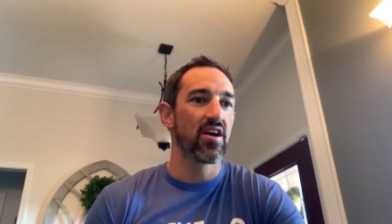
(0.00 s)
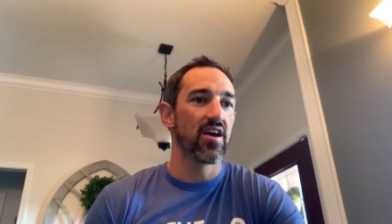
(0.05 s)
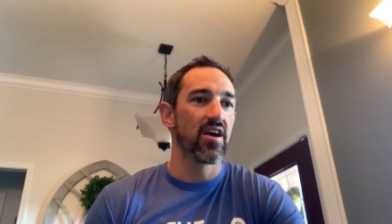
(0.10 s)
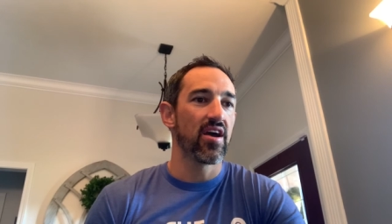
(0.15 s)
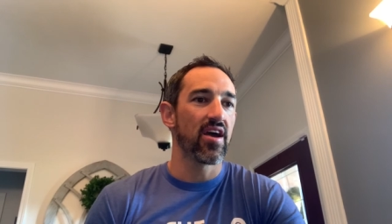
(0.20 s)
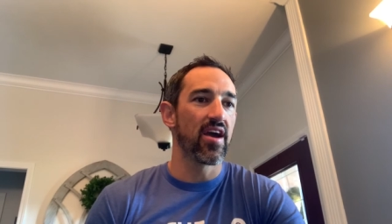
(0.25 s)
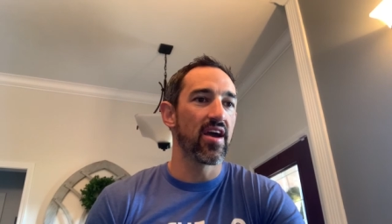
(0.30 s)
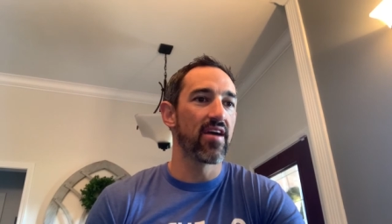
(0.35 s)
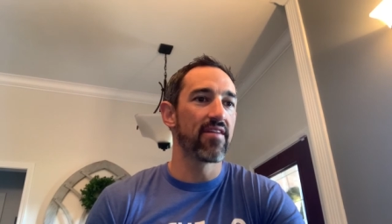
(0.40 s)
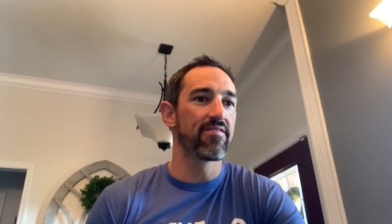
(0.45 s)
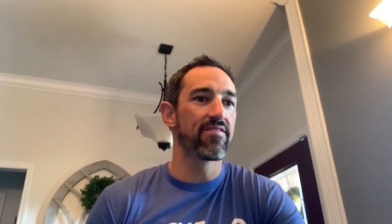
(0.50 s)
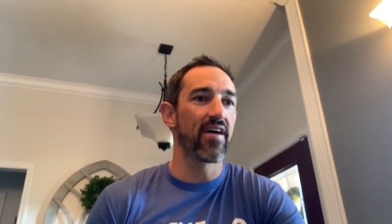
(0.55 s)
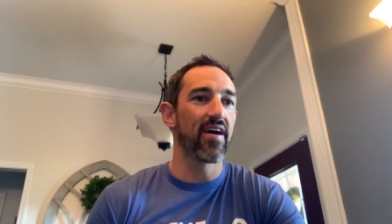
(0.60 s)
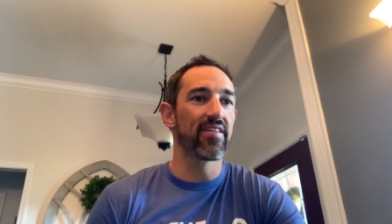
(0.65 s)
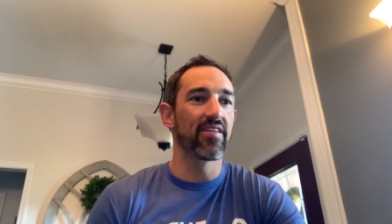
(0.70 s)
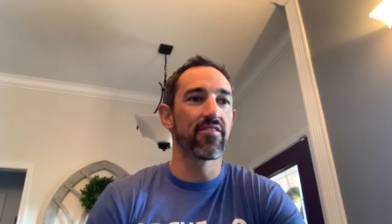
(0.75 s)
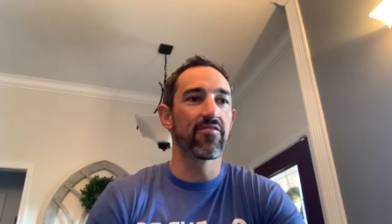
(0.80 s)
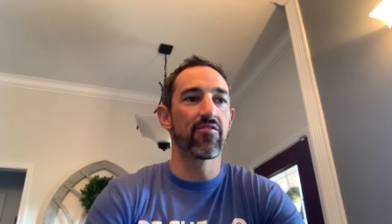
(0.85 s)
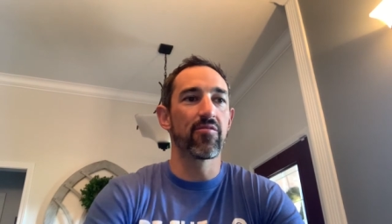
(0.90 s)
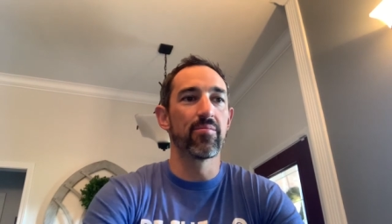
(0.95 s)
And
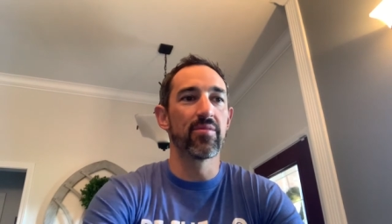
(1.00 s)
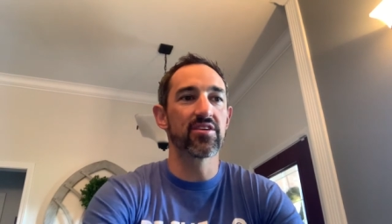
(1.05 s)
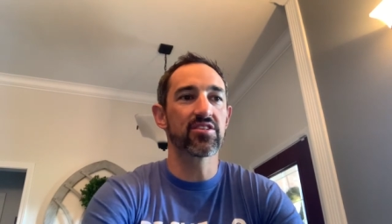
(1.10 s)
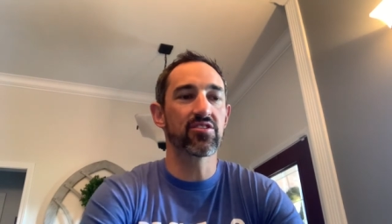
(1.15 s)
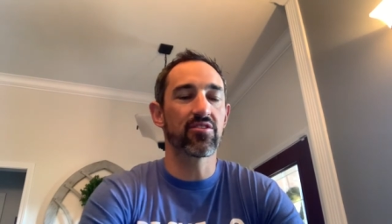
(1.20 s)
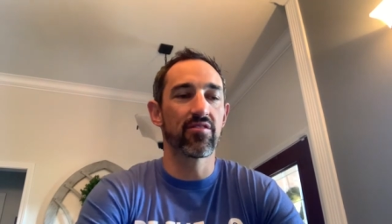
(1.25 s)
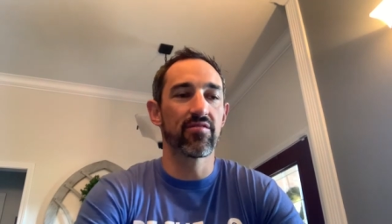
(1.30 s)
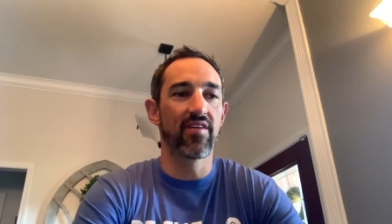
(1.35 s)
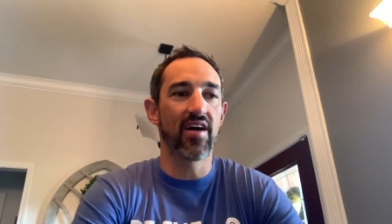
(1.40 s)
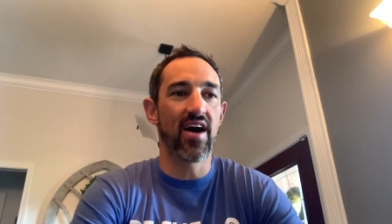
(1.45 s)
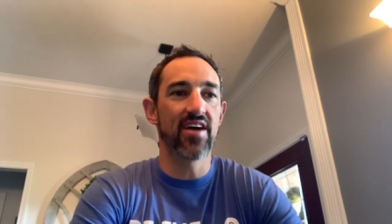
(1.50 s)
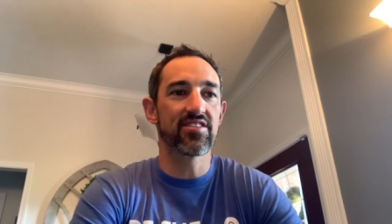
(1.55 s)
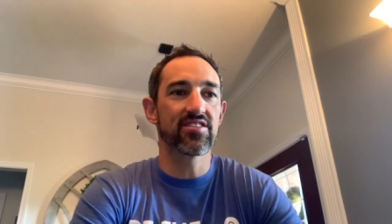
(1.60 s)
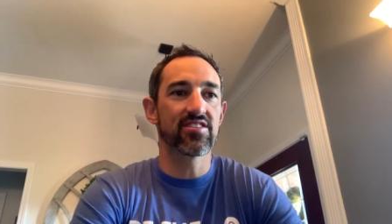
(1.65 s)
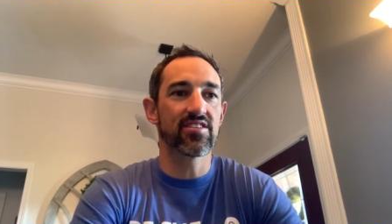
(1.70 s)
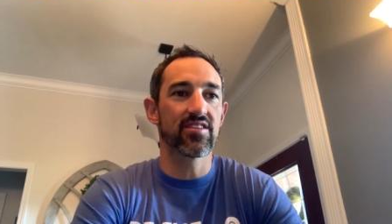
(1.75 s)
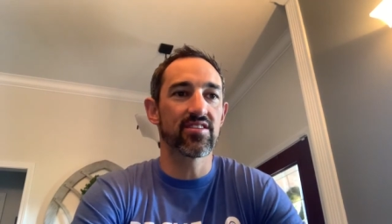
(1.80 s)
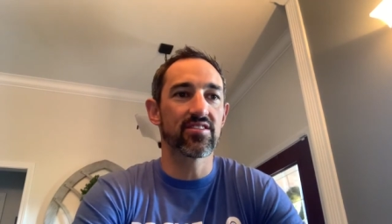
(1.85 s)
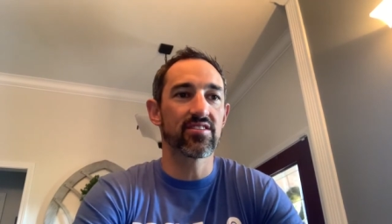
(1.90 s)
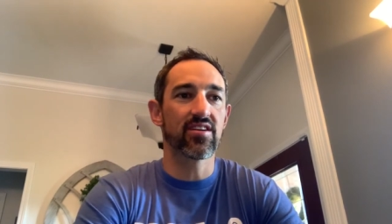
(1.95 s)
finally, from Miss
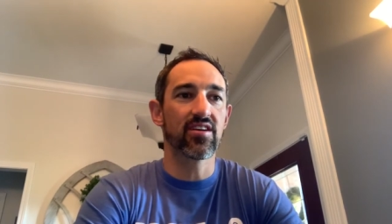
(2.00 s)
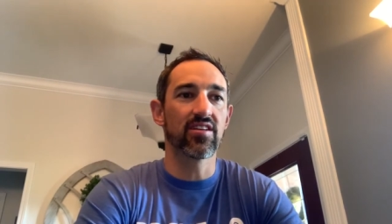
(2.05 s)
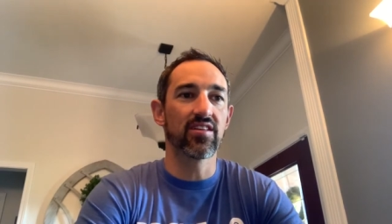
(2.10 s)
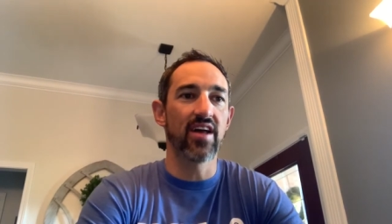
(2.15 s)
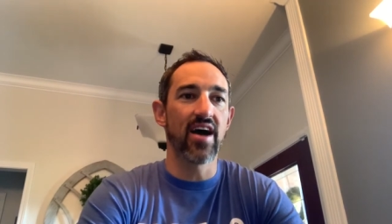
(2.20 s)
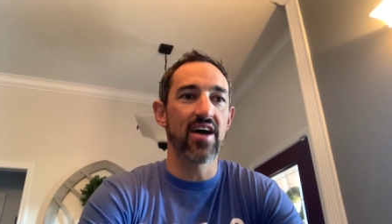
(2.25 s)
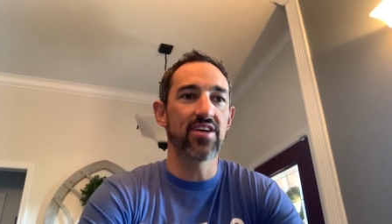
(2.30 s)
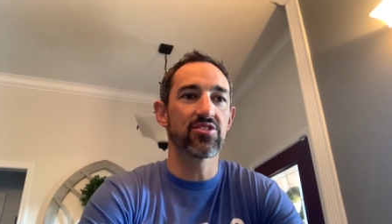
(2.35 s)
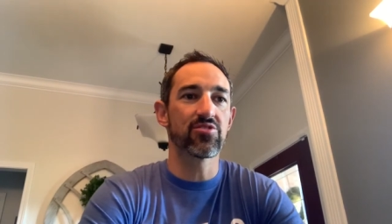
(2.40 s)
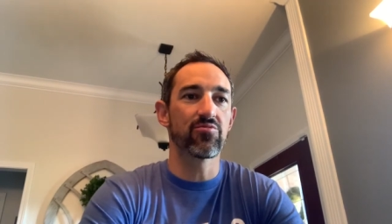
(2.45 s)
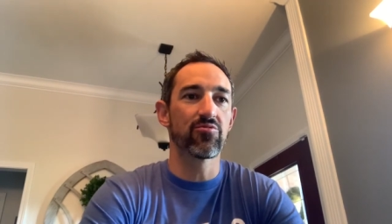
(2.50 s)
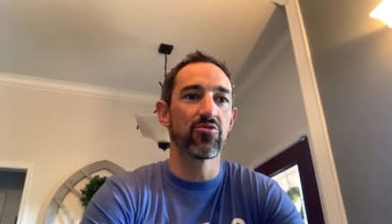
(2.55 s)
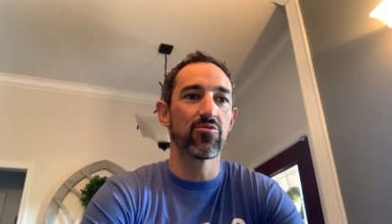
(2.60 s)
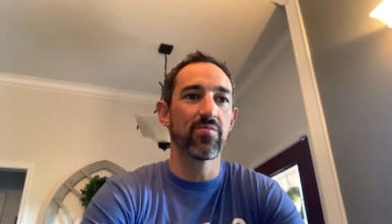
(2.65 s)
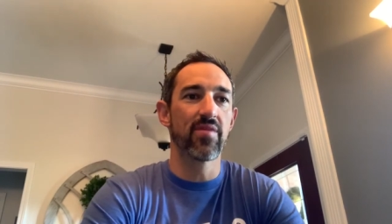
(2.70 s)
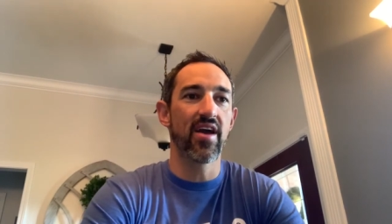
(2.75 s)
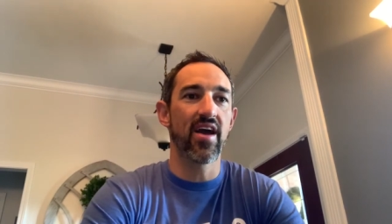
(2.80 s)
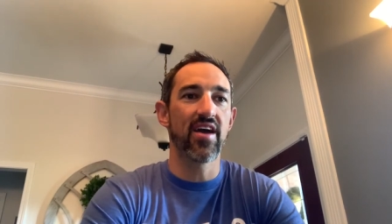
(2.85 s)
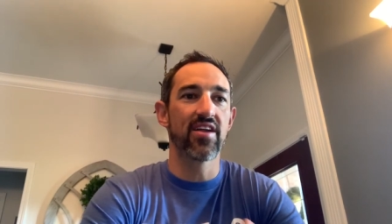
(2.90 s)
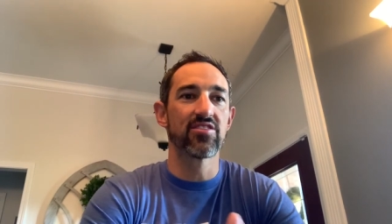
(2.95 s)
Gravatt's classroom,
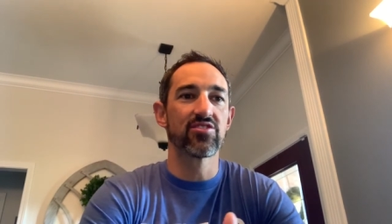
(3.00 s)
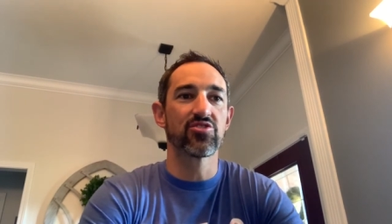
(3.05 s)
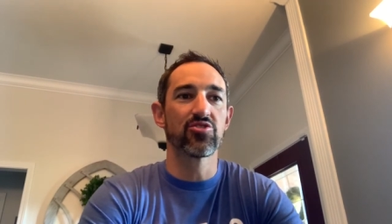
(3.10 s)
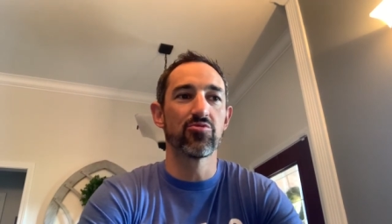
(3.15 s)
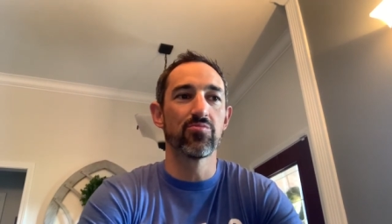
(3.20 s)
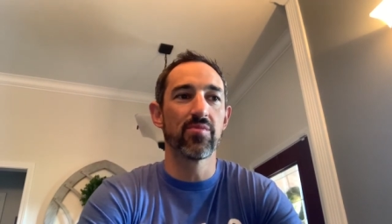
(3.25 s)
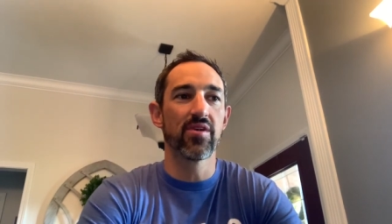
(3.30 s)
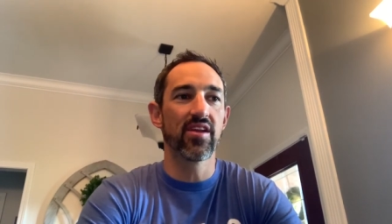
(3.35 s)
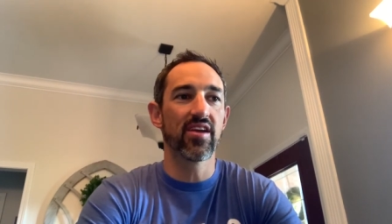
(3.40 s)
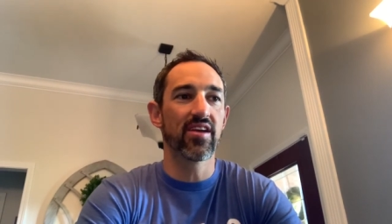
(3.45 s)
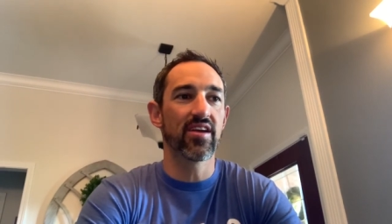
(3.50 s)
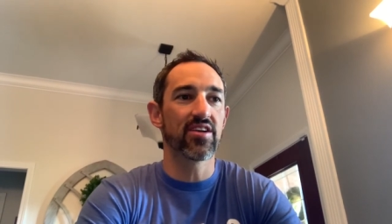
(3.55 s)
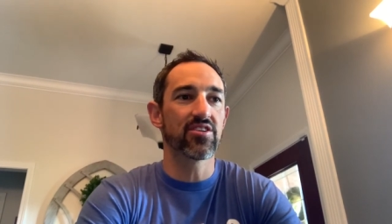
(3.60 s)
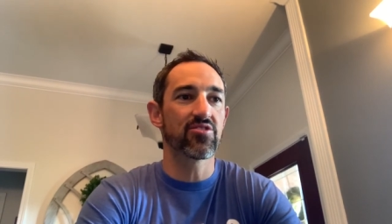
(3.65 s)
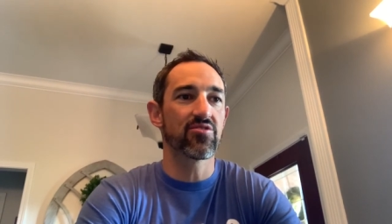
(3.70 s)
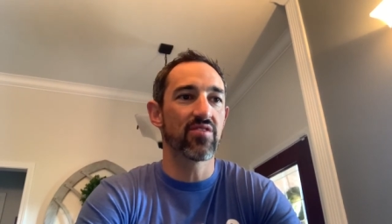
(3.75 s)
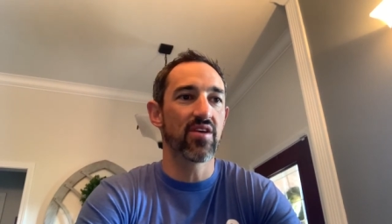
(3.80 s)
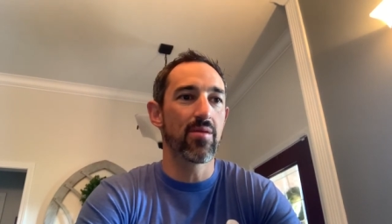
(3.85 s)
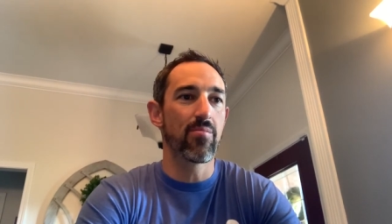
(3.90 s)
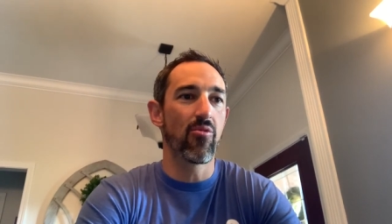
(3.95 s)
they had a Zoom meeting
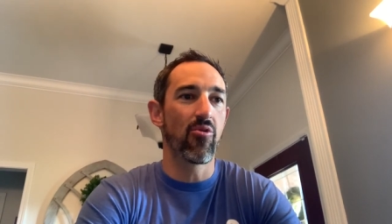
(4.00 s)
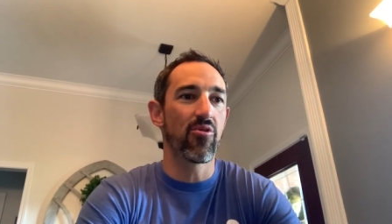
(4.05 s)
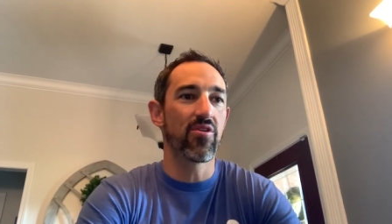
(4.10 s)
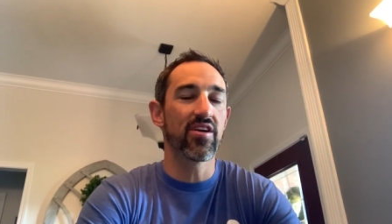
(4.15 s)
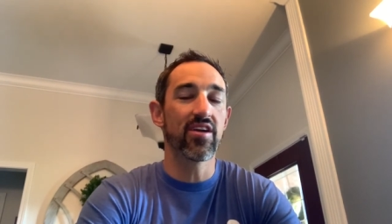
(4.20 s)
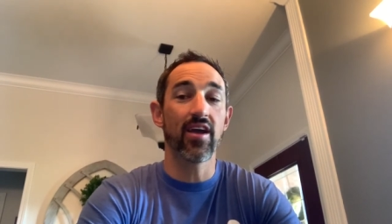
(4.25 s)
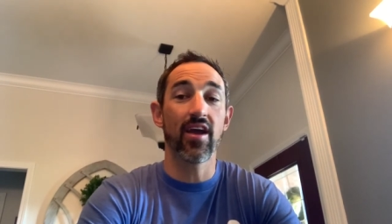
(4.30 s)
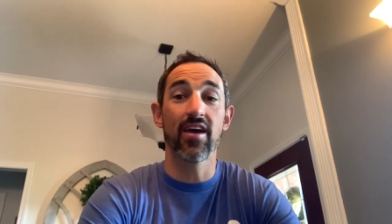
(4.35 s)
yesterday morning,